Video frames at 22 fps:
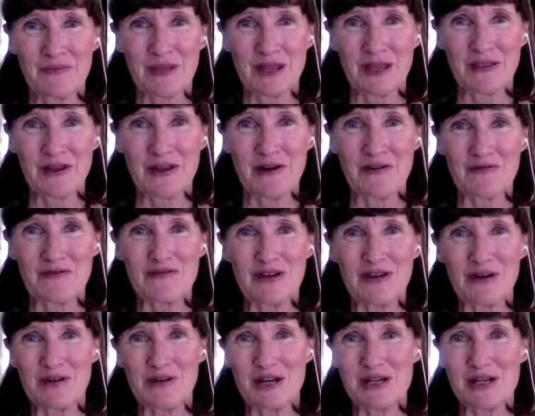They are the
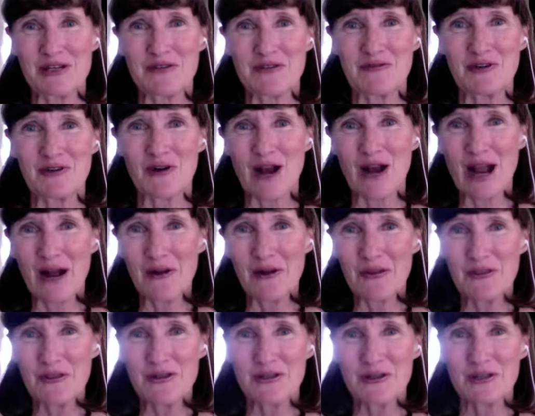foundation of your
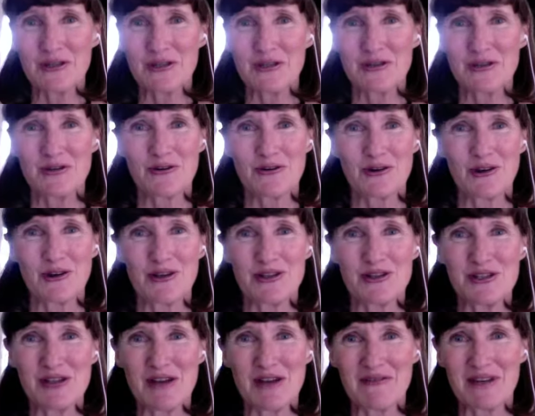health, your
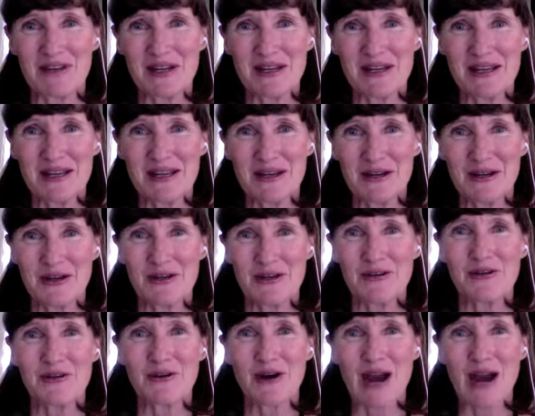longevity,
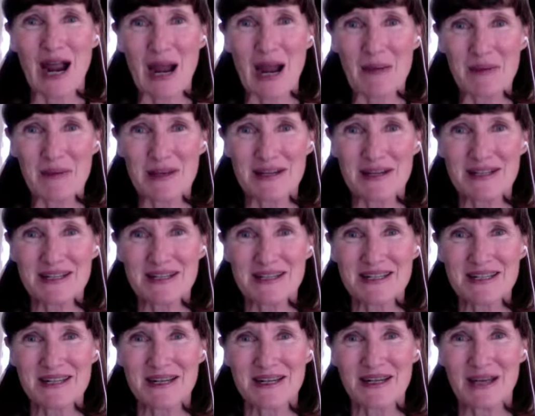your
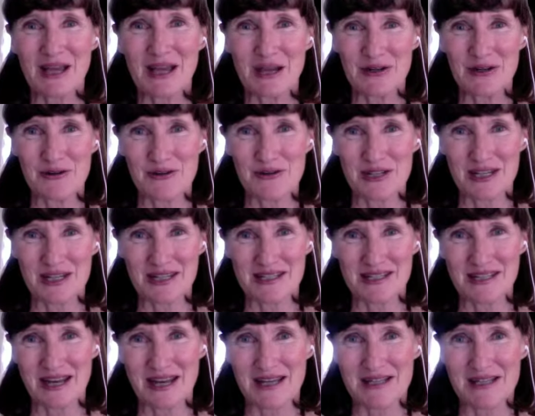happiness, and your
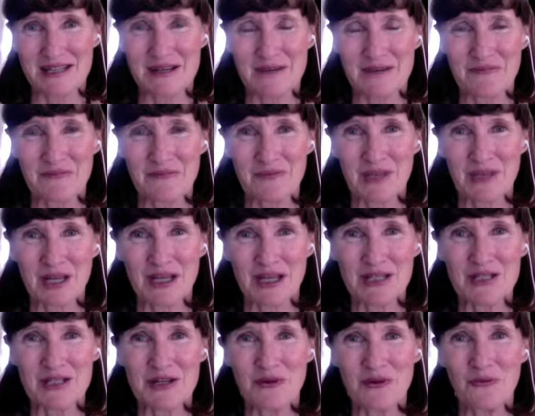success.
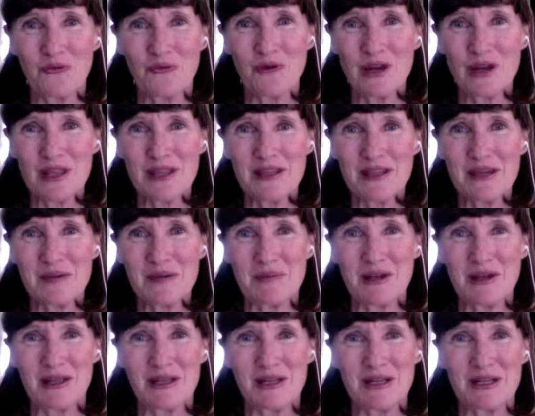And so with the
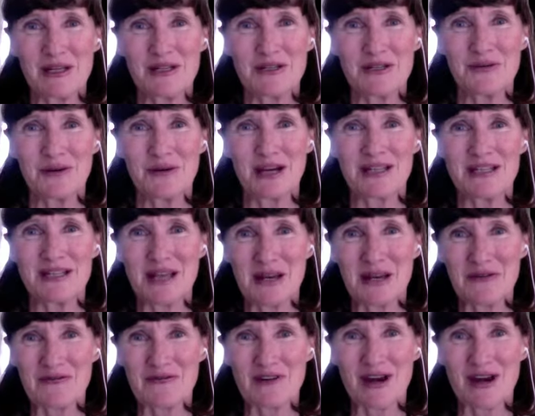ability to
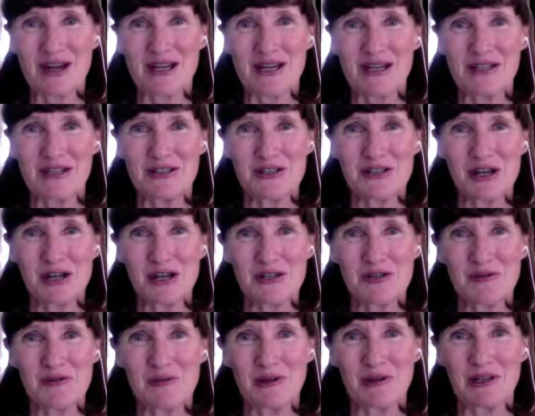identify and
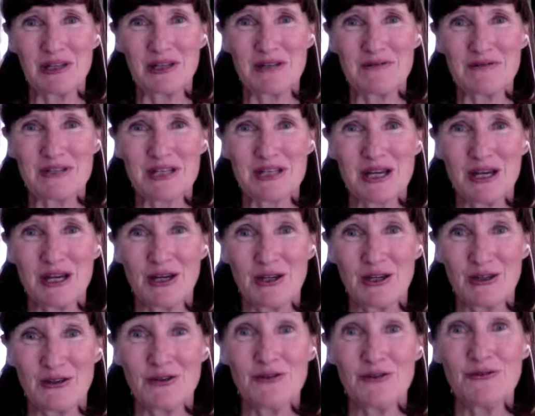change your beliefs,
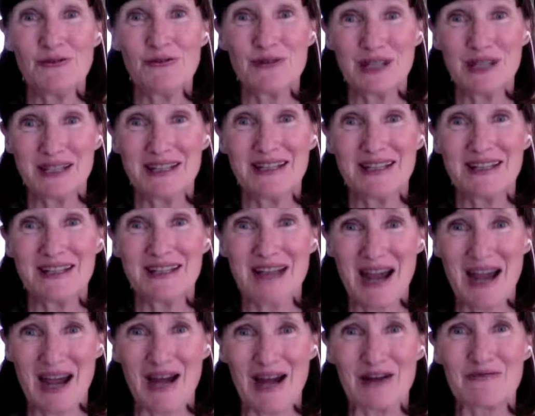you indeed
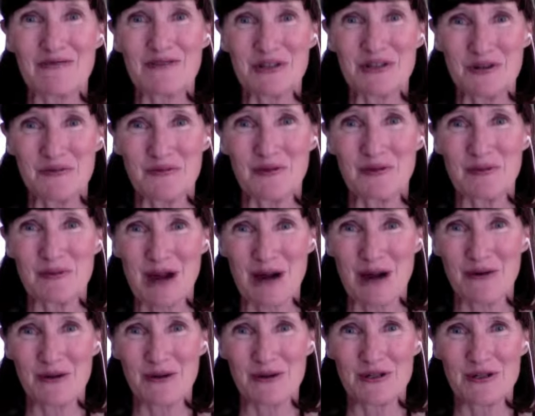have
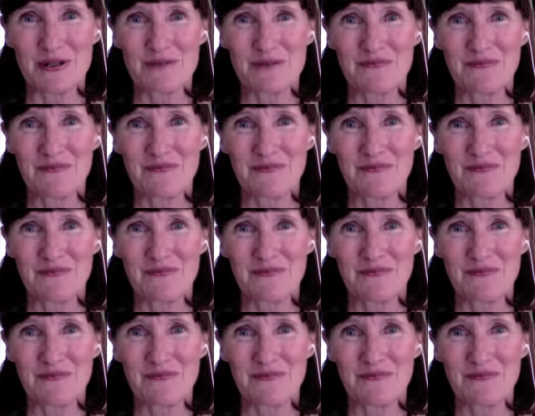superpowers.